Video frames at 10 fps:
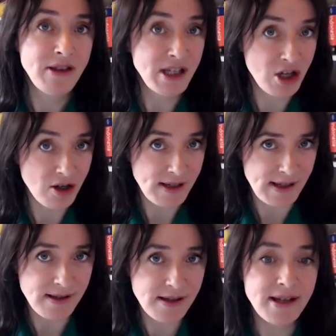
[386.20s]
The
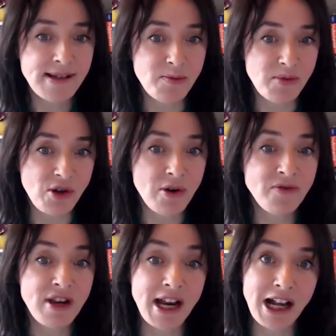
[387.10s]
toxicities
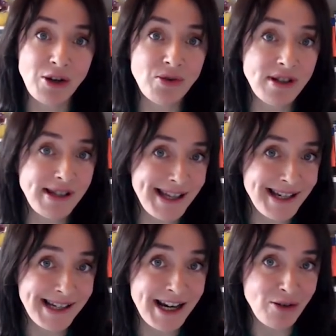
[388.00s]
observed included
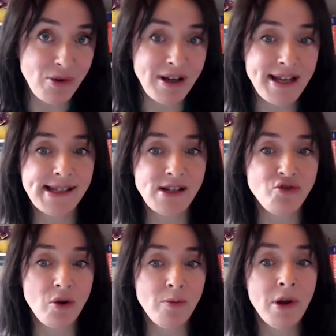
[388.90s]
cytokine release
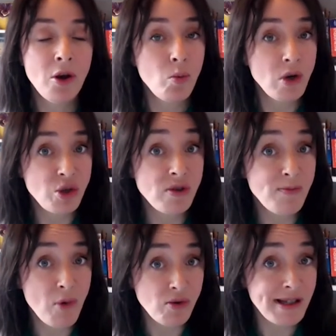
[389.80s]
syndrome, which was
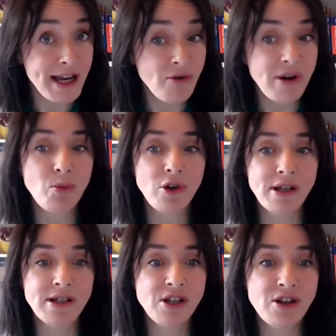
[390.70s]
mostly grade 1
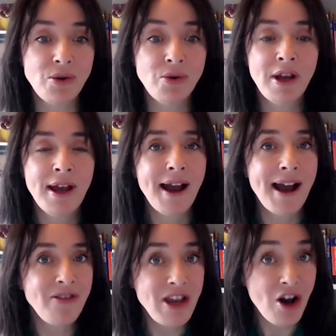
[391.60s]
and 2,
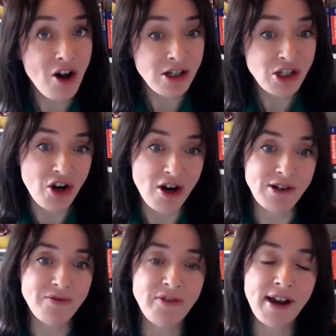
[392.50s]
and the
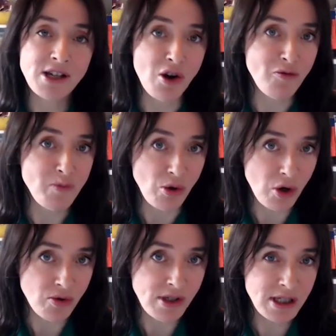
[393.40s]
on-target effect of
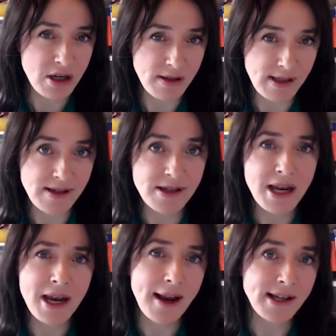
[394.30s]
mucosal
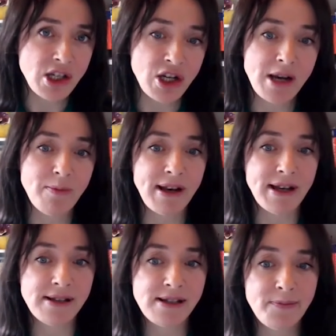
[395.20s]
toxicity and GI
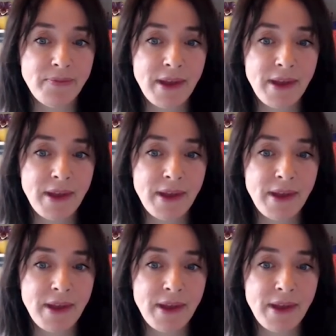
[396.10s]
bleeds.